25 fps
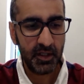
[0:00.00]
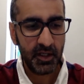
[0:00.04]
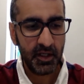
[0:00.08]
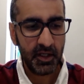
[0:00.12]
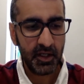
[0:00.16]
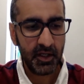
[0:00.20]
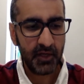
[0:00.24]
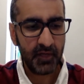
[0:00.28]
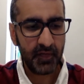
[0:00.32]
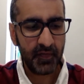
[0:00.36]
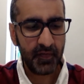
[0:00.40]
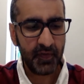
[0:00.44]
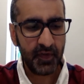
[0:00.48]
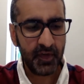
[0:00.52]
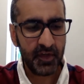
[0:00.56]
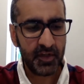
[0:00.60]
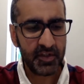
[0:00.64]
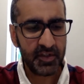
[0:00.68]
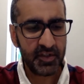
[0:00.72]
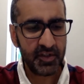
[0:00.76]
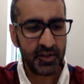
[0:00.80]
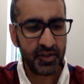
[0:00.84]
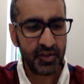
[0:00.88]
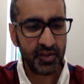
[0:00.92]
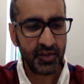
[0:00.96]
At first,
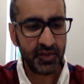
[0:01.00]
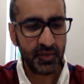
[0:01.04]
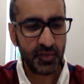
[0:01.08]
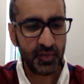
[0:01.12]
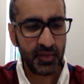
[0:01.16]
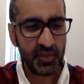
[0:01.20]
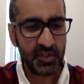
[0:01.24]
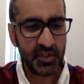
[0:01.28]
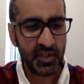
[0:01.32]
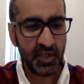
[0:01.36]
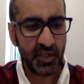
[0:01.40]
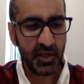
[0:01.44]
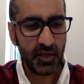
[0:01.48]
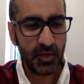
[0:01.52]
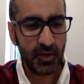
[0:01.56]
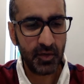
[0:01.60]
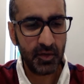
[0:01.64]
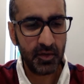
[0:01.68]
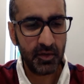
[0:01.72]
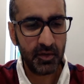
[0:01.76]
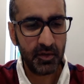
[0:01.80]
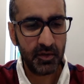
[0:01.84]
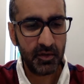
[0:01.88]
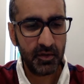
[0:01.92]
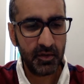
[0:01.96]
the shift was slow,
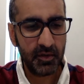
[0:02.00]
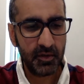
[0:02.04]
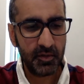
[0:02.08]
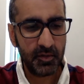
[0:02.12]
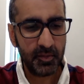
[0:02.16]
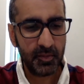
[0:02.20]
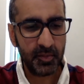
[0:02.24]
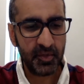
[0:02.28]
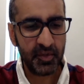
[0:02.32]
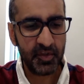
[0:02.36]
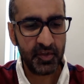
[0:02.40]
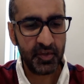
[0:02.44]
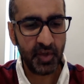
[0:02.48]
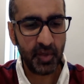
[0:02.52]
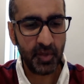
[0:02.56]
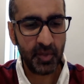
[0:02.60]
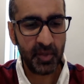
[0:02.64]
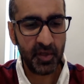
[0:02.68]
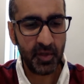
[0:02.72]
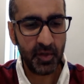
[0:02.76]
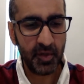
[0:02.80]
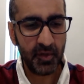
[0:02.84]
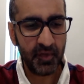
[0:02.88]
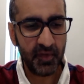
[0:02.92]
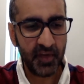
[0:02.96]
but the
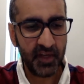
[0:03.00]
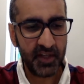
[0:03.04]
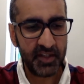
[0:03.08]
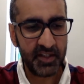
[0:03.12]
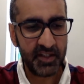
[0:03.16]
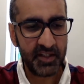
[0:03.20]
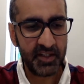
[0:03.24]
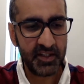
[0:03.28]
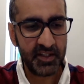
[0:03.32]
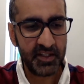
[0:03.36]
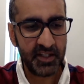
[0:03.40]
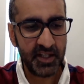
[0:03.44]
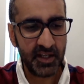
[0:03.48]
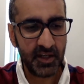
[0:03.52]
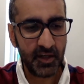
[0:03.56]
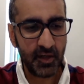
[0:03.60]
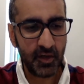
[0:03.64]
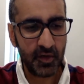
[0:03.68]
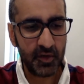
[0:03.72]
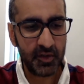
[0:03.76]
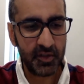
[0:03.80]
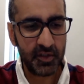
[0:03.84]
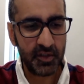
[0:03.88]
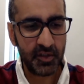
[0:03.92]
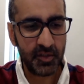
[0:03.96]
domino effect didn't take
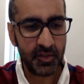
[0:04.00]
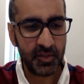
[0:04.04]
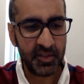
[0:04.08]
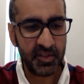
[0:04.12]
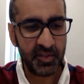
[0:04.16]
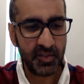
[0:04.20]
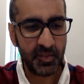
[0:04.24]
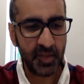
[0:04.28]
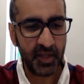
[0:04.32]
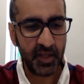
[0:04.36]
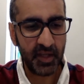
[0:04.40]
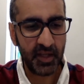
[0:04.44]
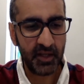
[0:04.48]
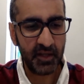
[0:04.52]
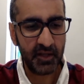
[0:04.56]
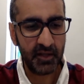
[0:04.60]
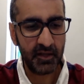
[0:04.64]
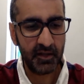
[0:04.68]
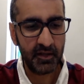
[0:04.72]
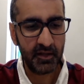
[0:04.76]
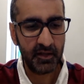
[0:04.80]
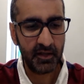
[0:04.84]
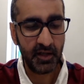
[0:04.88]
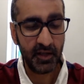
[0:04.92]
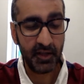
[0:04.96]
long to come into play,
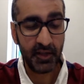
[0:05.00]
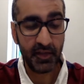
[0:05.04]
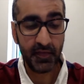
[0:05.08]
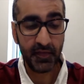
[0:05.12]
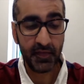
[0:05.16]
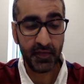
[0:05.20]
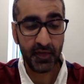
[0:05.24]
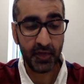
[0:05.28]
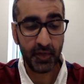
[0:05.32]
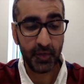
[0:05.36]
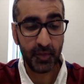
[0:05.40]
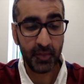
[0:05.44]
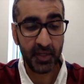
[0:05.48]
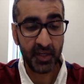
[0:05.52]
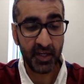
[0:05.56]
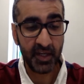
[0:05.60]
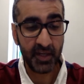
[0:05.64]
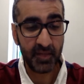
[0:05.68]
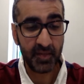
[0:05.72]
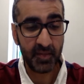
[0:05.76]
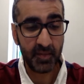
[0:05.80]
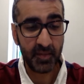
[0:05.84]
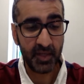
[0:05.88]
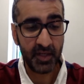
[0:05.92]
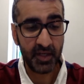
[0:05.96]
and the few became
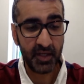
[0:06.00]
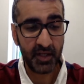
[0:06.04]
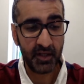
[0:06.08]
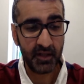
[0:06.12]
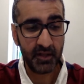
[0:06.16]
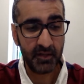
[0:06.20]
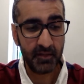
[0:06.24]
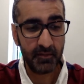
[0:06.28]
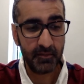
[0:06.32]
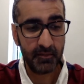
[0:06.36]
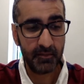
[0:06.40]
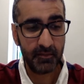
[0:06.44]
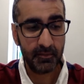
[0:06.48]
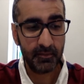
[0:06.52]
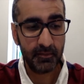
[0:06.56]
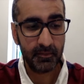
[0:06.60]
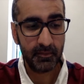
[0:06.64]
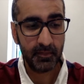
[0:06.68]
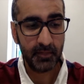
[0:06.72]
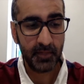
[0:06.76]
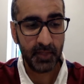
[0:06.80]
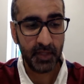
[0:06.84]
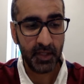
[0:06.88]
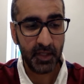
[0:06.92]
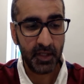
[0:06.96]
the many.
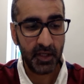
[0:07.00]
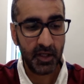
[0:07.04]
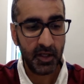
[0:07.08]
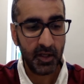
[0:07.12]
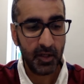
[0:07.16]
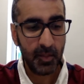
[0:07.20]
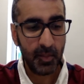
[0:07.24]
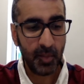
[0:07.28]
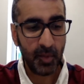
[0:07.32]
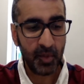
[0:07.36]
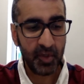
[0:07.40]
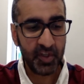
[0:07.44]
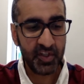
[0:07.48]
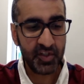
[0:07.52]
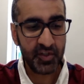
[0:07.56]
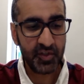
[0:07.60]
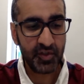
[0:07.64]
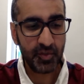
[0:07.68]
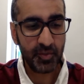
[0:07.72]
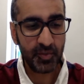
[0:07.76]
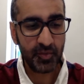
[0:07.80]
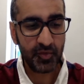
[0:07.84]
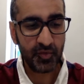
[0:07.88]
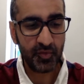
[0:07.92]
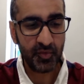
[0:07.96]
Bodies
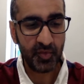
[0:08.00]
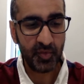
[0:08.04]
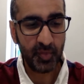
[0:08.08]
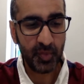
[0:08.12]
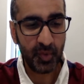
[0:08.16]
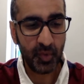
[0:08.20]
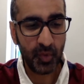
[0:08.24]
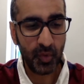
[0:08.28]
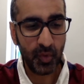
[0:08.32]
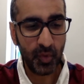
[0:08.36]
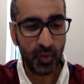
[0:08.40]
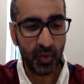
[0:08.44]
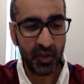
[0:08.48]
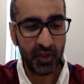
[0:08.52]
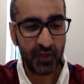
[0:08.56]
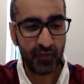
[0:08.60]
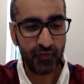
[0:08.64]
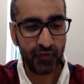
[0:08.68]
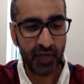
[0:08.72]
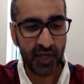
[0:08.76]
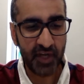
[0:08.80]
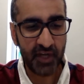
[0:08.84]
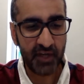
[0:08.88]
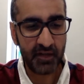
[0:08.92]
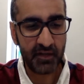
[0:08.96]
jumped from the pool and
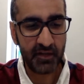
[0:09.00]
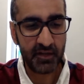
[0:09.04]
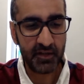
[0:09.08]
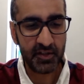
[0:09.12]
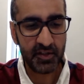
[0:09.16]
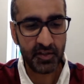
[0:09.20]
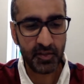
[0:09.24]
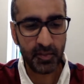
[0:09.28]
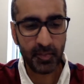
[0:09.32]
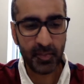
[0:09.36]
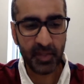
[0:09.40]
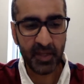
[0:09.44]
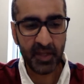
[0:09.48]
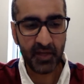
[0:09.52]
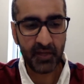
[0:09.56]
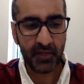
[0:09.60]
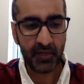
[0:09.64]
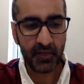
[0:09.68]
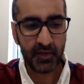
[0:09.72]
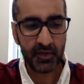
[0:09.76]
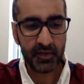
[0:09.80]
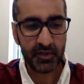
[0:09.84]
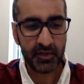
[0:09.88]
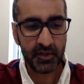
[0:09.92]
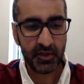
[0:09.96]
ran, some
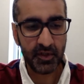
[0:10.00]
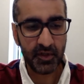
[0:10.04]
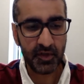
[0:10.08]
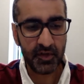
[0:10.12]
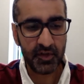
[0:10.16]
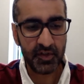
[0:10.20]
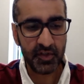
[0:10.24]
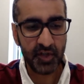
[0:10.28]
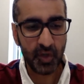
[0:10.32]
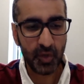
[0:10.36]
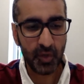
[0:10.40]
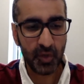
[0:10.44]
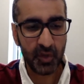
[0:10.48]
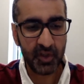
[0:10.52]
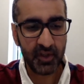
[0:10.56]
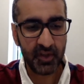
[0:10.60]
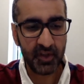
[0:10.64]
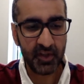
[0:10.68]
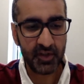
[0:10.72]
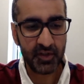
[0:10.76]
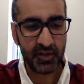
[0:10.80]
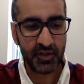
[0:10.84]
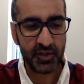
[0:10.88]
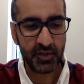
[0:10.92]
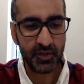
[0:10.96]
barefoot, others holding their
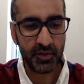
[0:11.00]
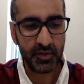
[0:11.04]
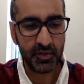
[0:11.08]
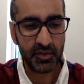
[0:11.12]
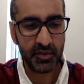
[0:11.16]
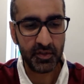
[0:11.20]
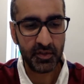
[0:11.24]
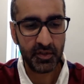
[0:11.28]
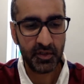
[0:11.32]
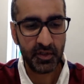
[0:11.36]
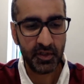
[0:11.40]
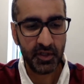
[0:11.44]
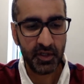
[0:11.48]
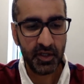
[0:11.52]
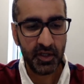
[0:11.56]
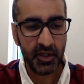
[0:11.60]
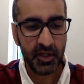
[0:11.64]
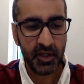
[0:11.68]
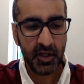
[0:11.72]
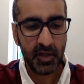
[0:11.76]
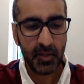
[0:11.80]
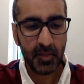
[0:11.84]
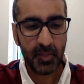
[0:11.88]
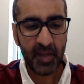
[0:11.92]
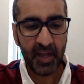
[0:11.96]
shoes.
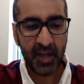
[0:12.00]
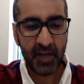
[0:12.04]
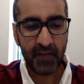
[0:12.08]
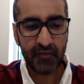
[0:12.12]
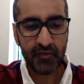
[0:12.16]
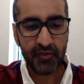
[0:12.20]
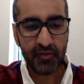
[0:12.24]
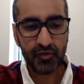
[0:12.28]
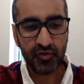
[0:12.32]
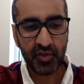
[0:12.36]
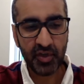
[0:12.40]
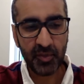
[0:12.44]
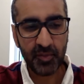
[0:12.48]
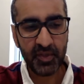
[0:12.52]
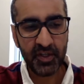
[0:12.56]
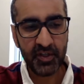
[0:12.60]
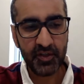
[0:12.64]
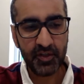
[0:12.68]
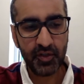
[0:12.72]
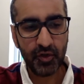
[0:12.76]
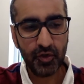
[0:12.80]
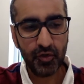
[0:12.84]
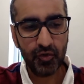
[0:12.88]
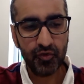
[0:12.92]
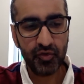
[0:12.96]
Parents grabbed their
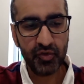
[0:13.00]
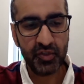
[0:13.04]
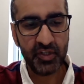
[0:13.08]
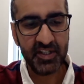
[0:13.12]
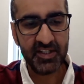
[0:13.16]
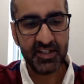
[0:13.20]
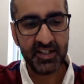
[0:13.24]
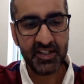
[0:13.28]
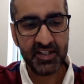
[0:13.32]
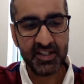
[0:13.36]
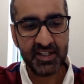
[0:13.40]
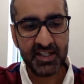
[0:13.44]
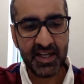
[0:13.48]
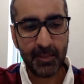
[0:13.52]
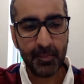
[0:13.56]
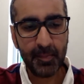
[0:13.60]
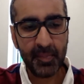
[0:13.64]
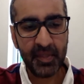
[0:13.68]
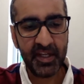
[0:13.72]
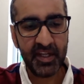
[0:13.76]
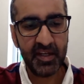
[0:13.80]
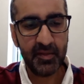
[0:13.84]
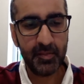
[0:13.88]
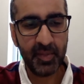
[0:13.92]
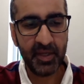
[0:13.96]
children as the
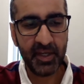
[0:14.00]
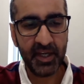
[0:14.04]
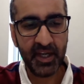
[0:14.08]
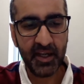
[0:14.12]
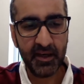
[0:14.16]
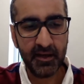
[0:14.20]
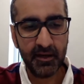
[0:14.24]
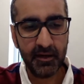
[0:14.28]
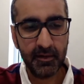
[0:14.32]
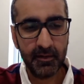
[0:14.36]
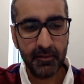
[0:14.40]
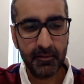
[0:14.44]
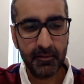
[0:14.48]
stampede began.